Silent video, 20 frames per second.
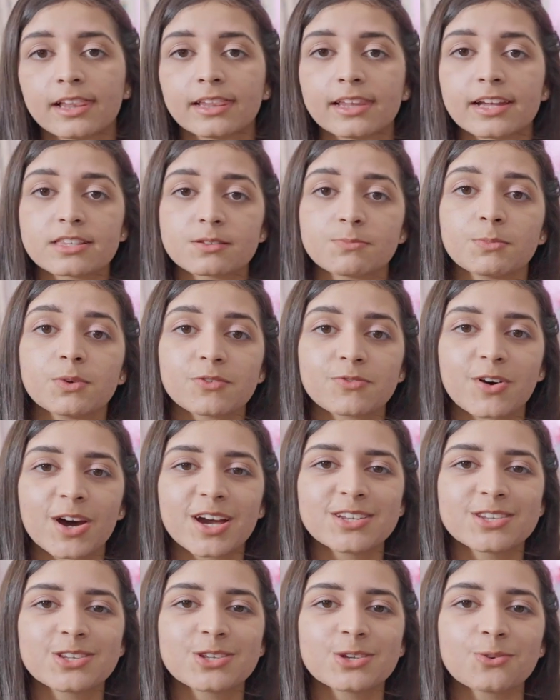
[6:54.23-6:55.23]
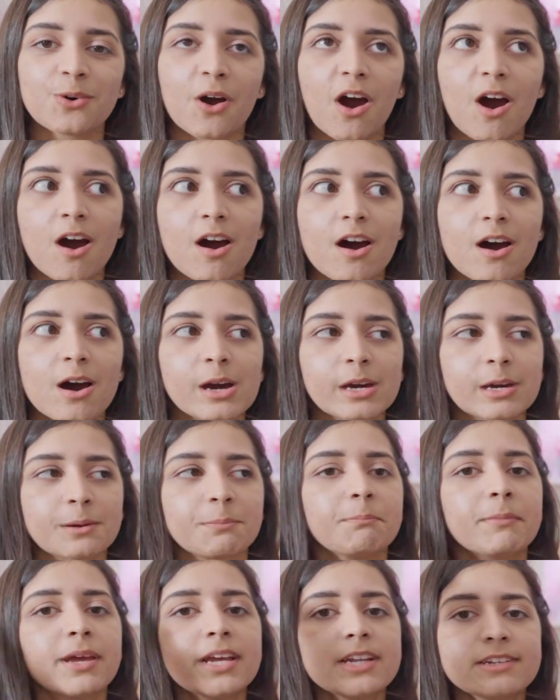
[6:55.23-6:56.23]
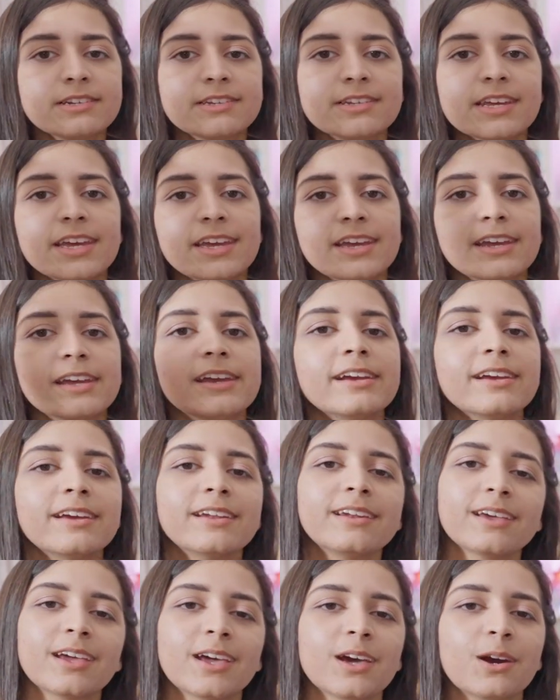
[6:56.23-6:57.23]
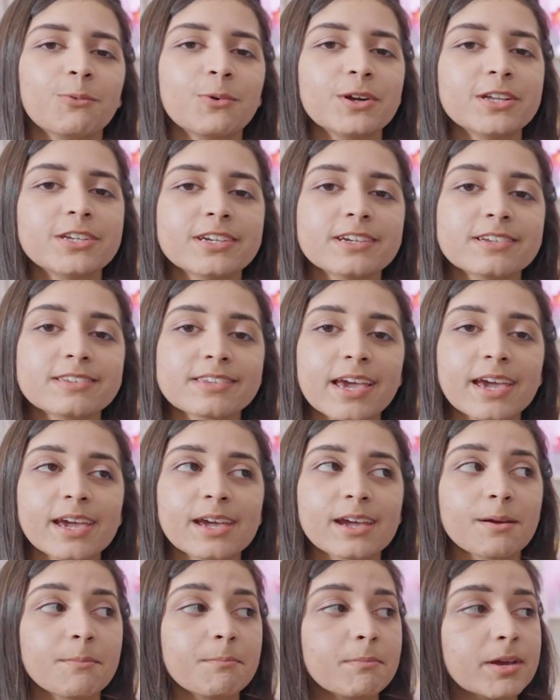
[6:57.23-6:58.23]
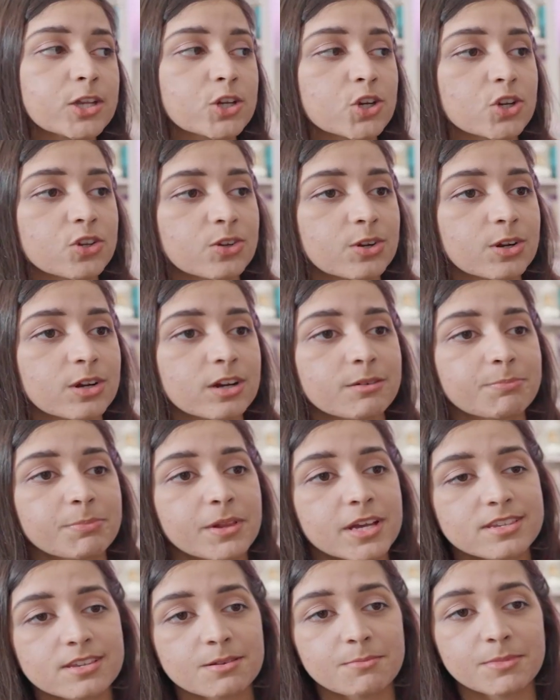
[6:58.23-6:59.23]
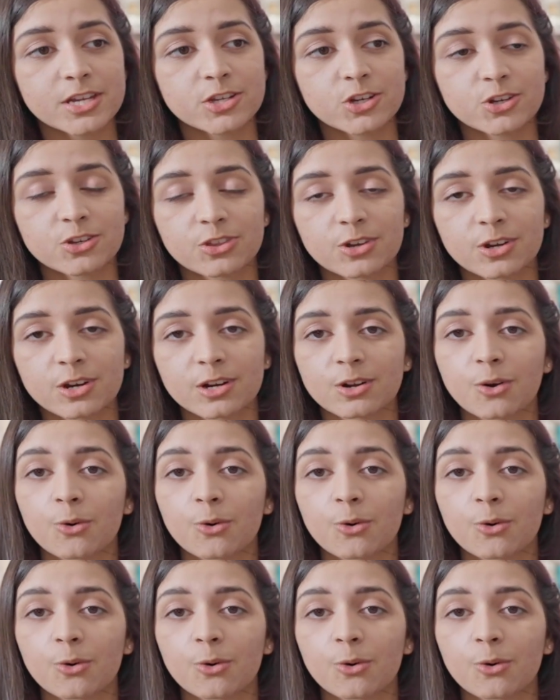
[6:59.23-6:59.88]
Let's move on to augmented, which is a major third plus a major third,